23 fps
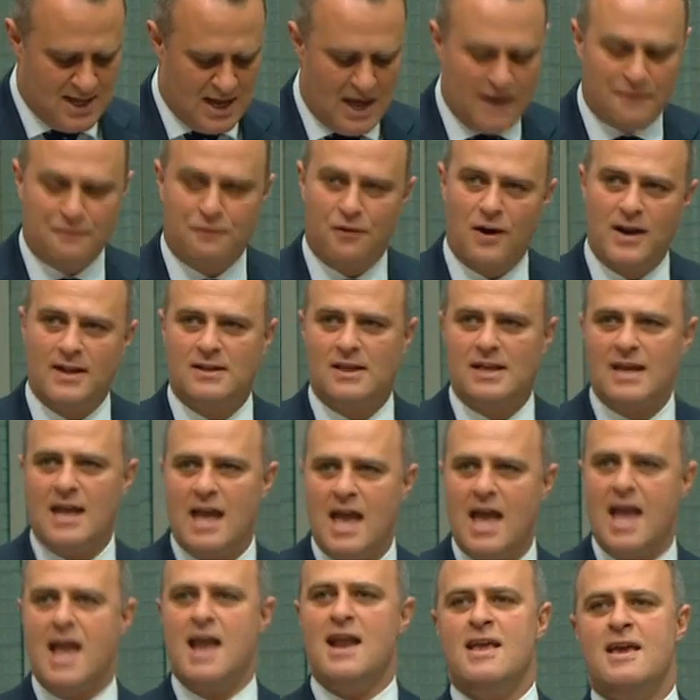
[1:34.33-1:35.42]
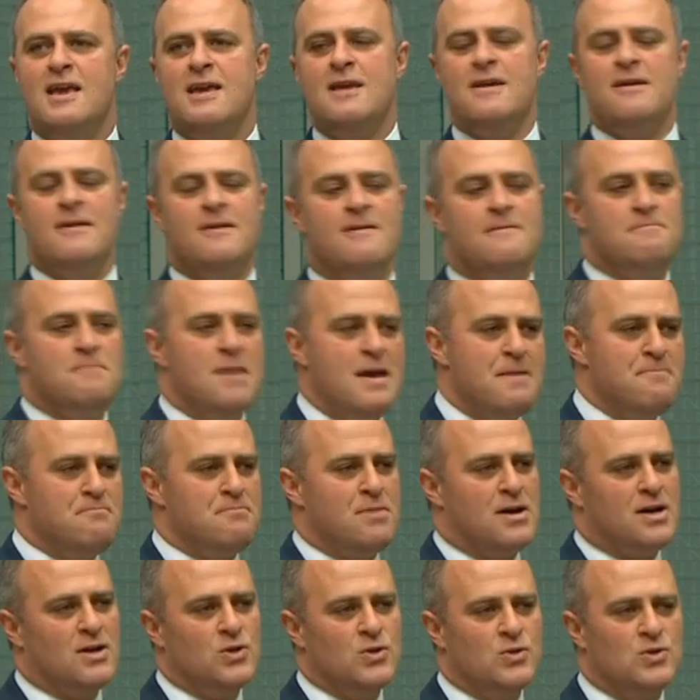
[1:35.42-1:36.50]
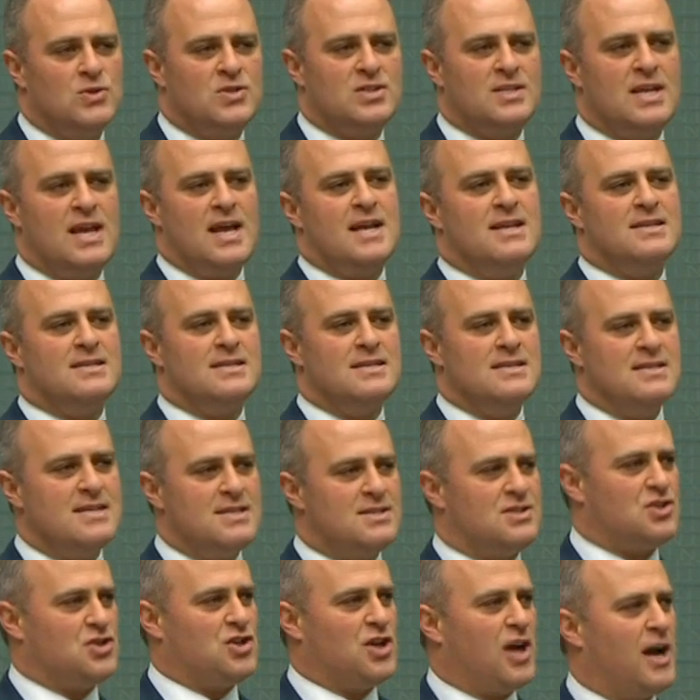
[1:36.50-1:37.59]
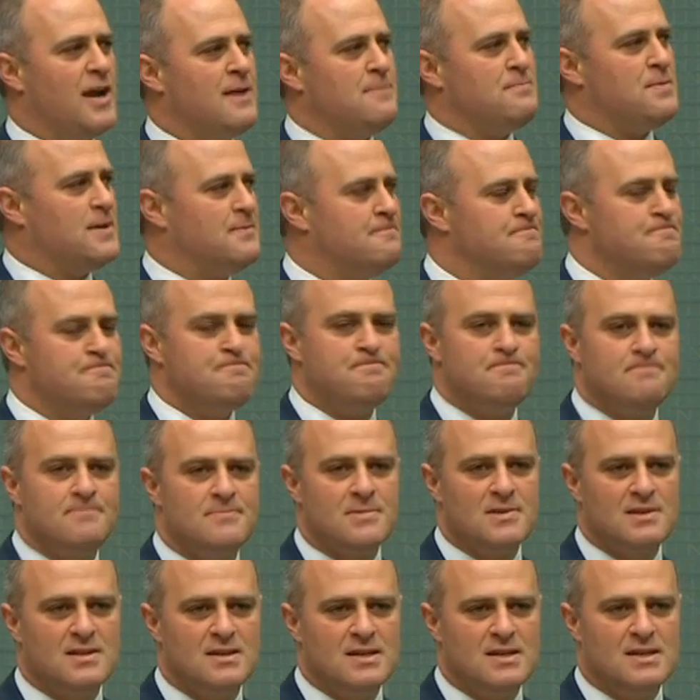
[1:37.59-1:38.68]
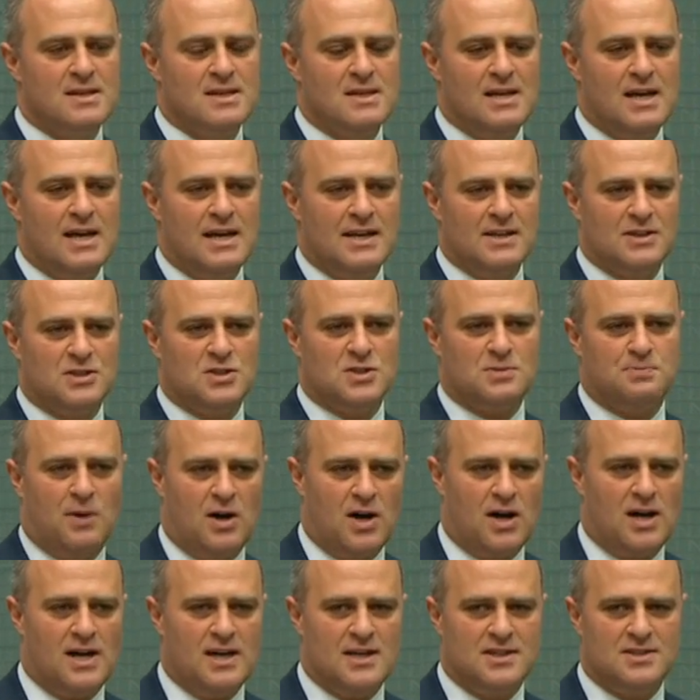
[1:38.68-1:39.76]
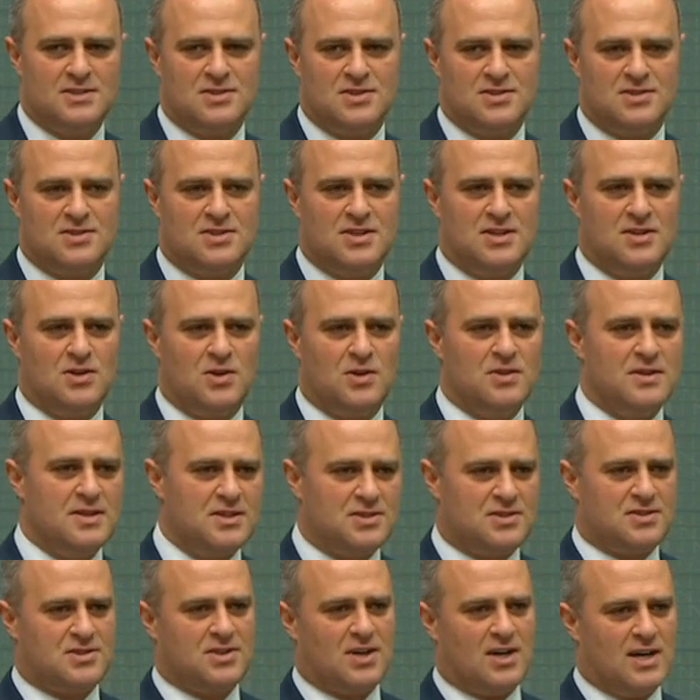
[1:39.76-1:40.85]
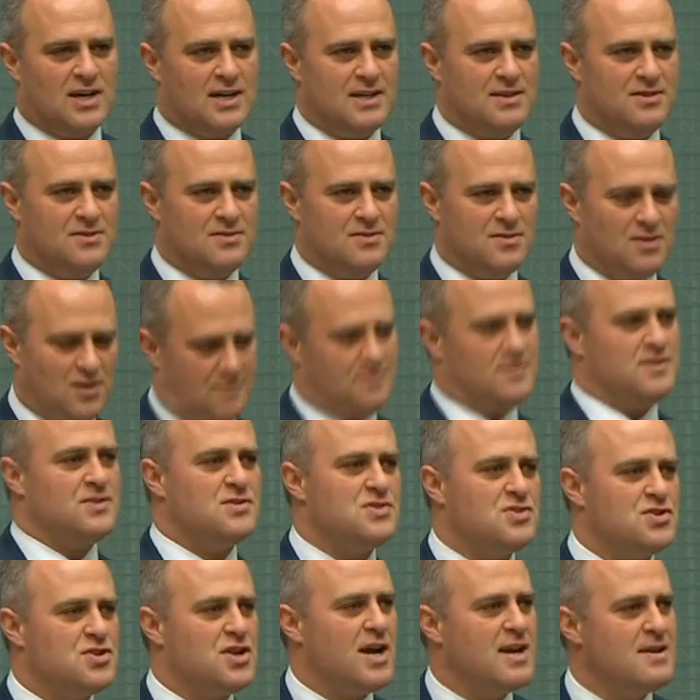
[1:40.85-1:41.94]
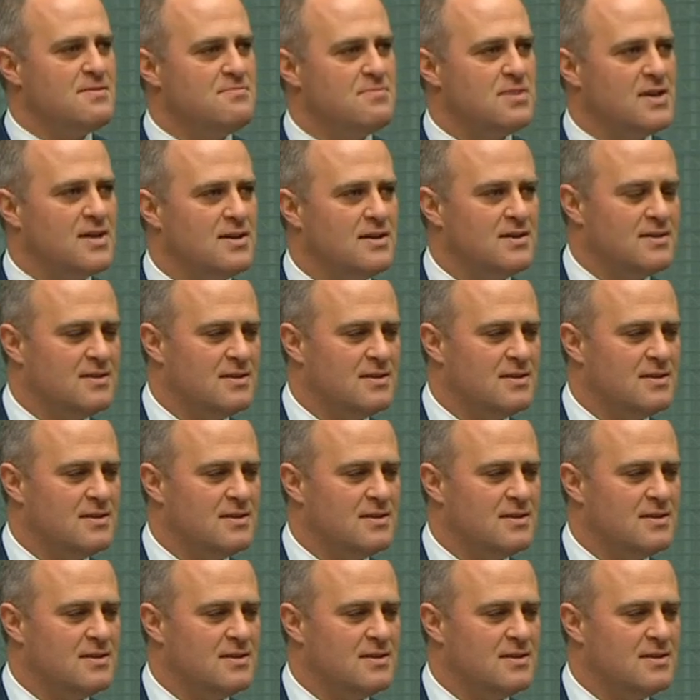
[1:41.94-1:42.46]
And frankly, any member who stands in this chamber and aspires to sit on this side of this chamber